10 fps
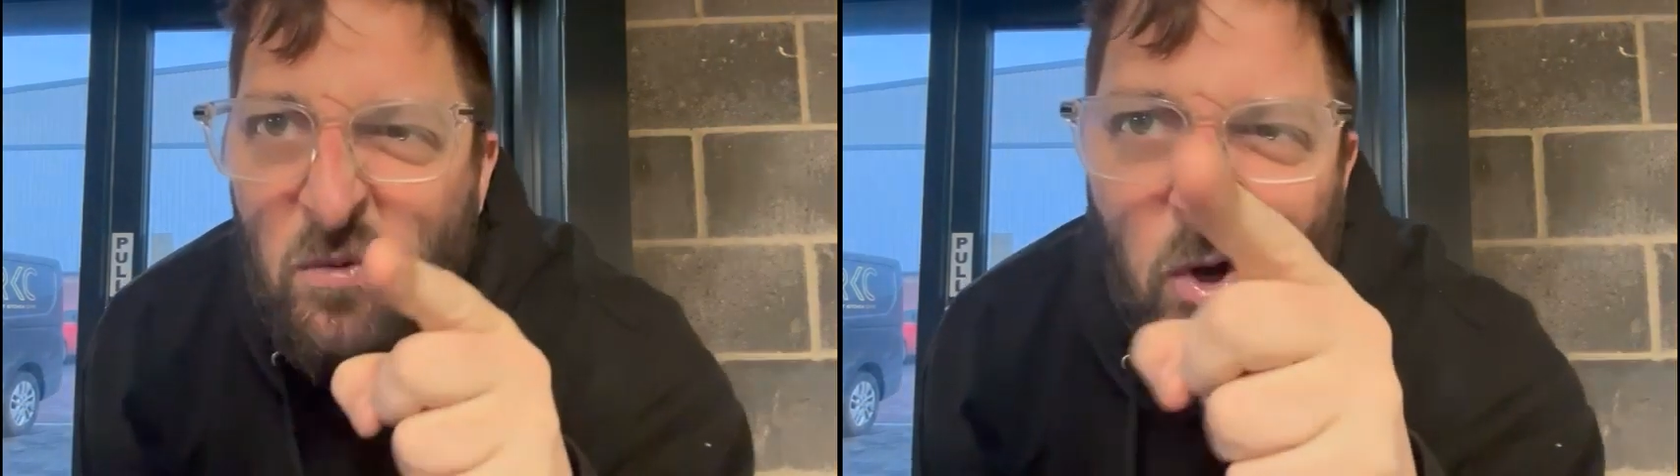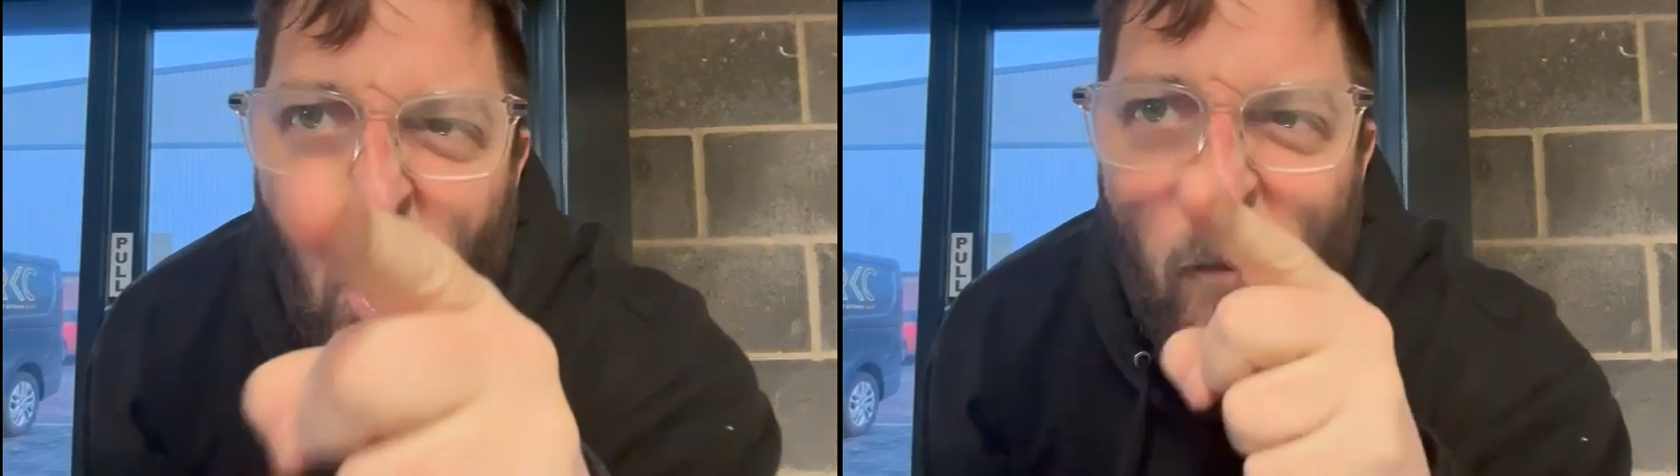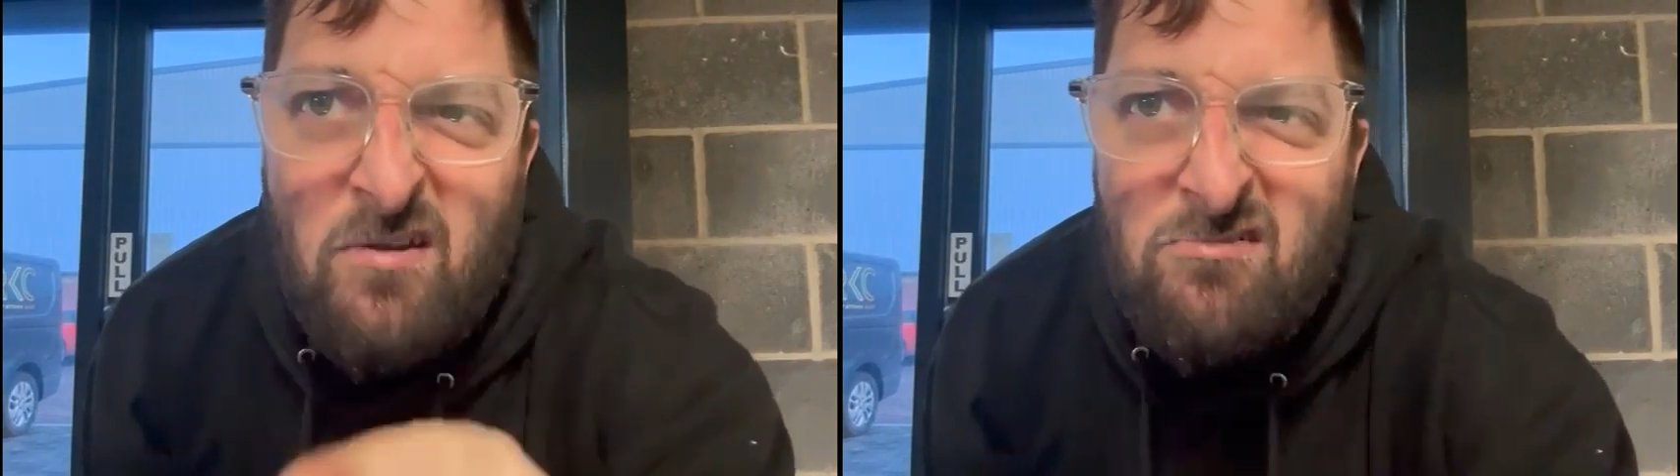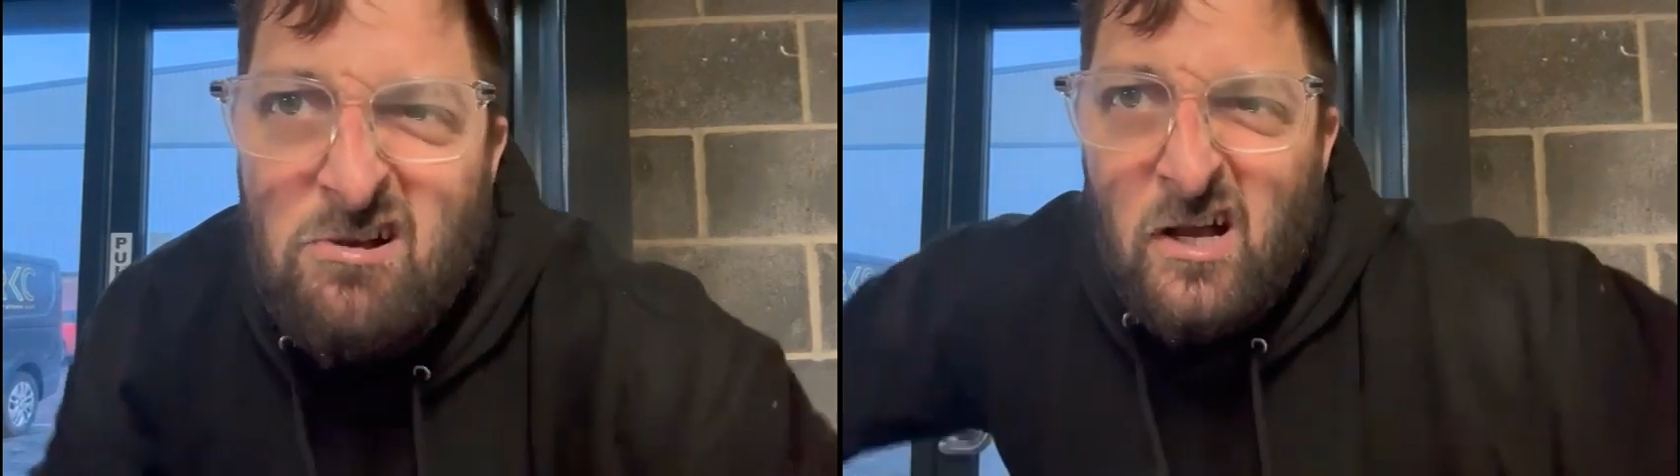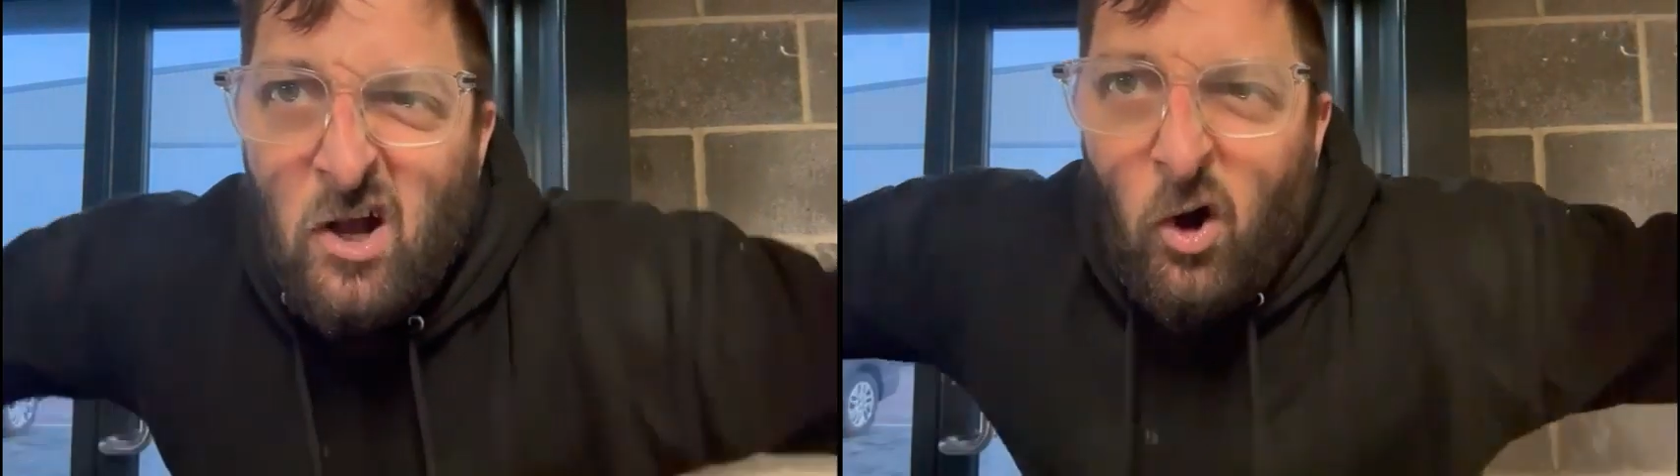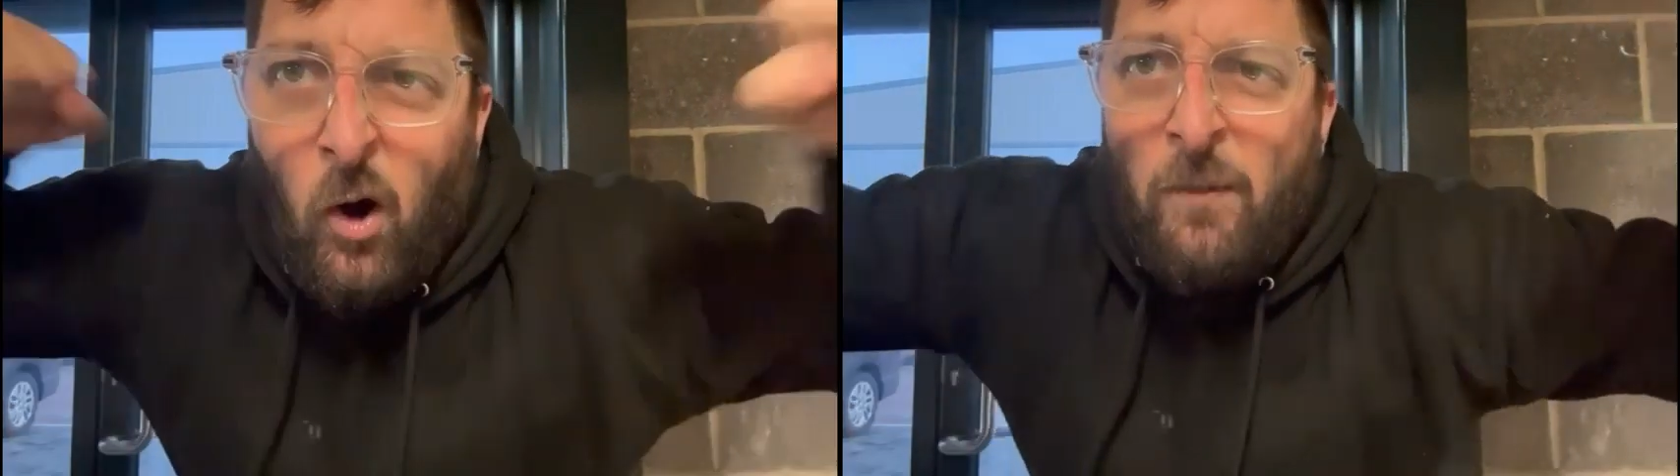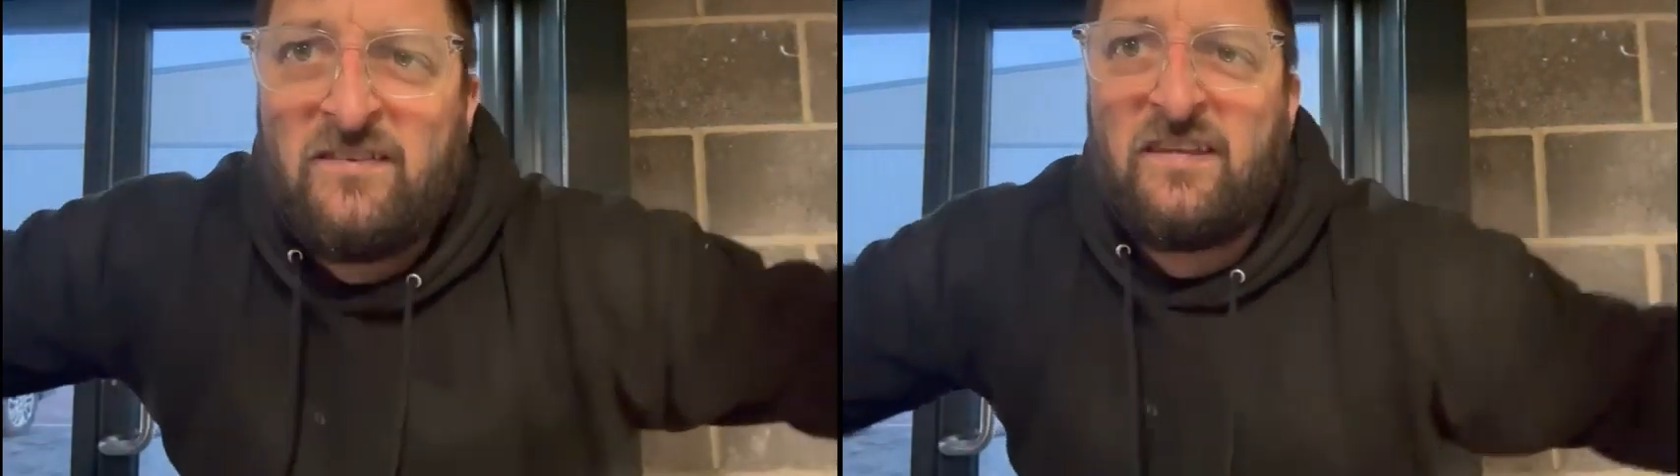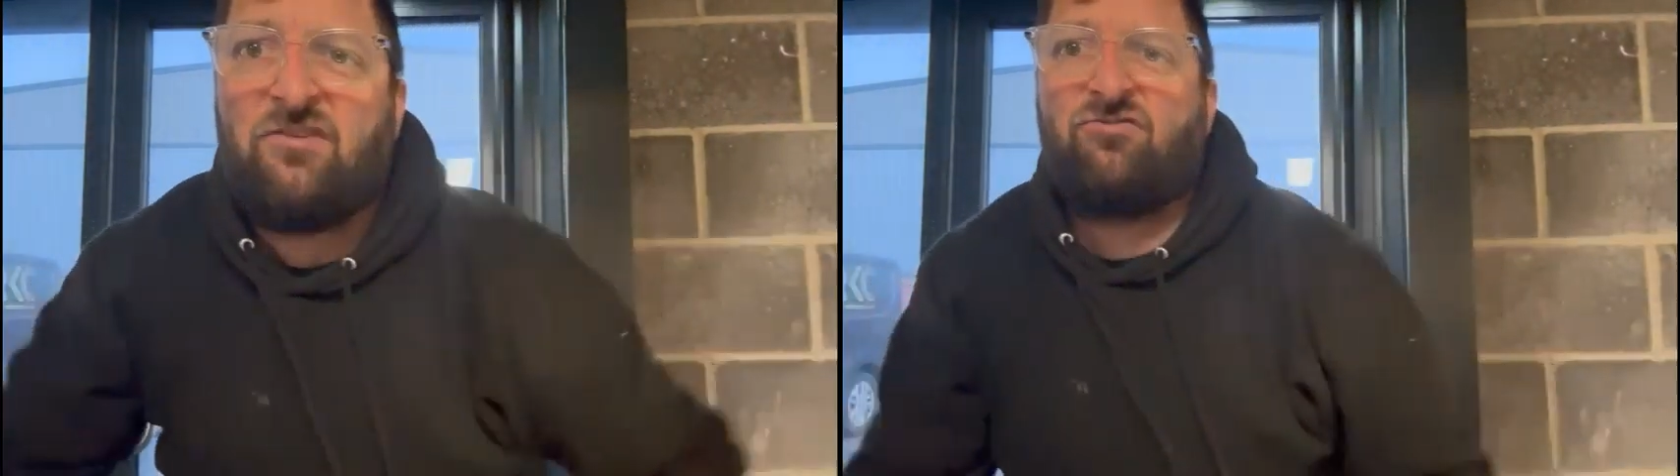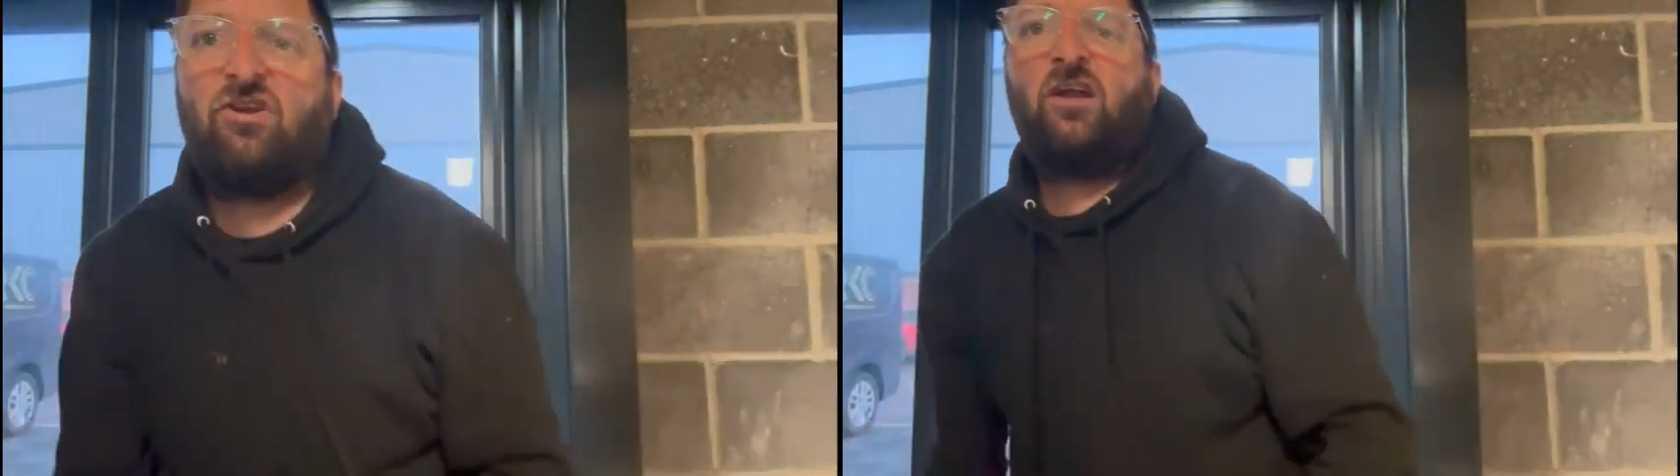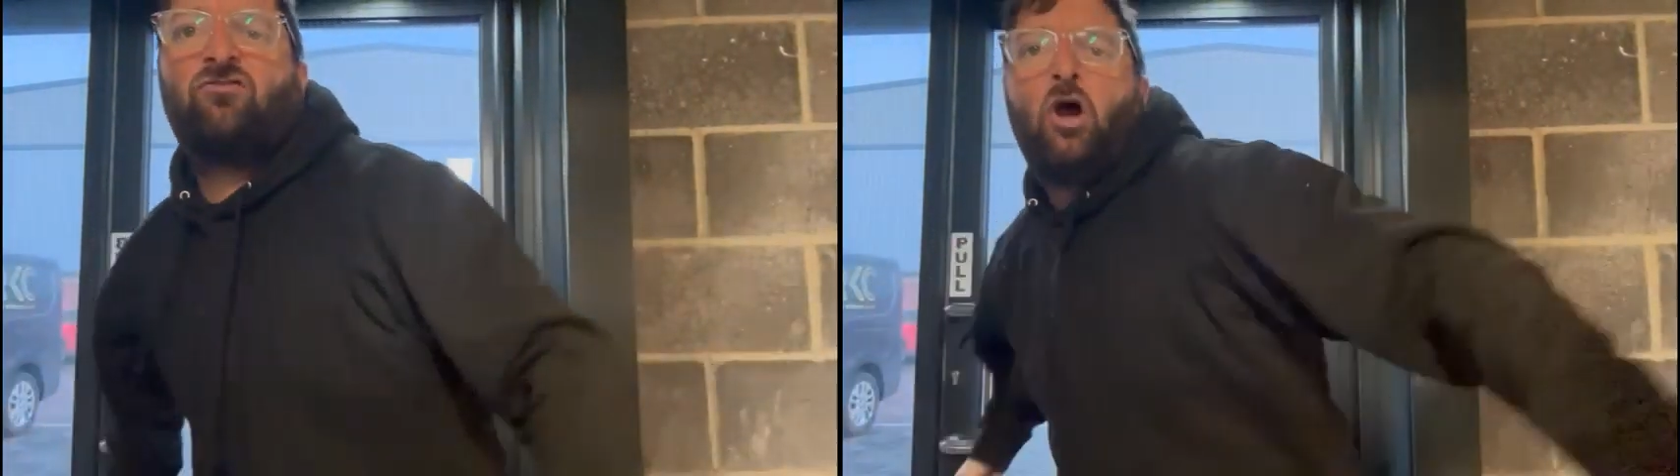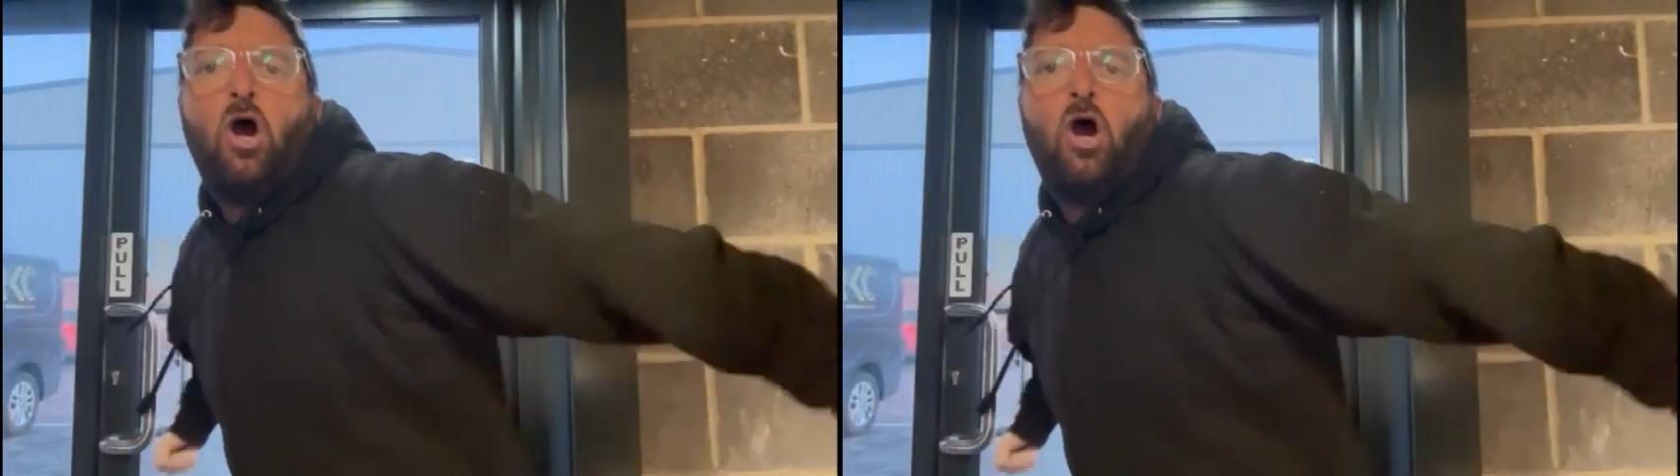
We're coming. Up the Cestrians.